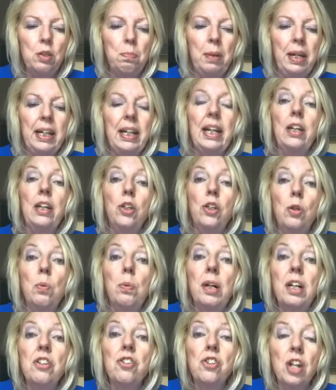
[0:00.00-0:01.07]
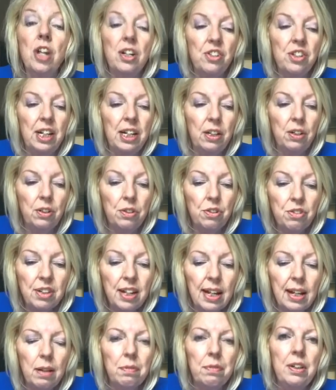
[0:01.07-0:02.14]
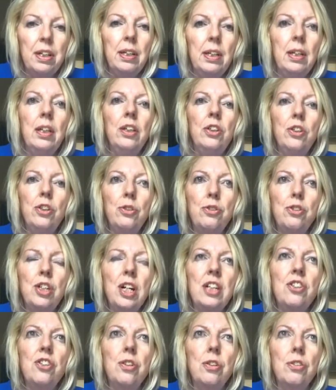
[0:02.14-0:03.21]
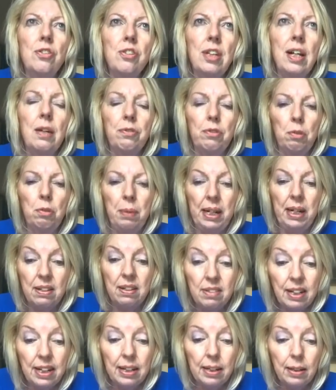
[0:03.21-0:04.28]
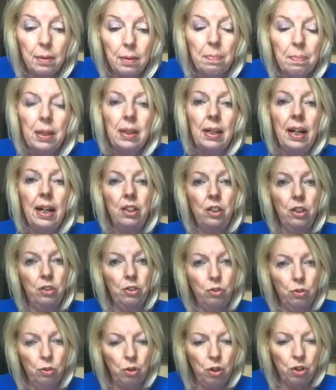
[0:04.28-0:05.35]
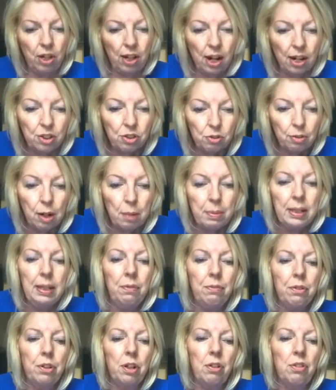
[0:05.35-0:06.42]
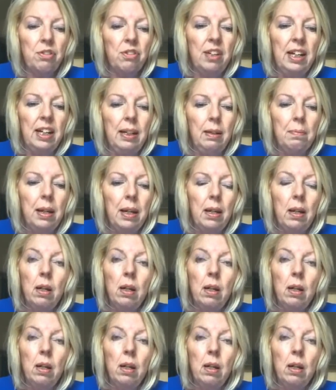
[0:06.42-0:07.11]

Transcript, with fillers: speaking, you were judging yourself. You judged yourself to be a sinner and you took God's remedy for your sin.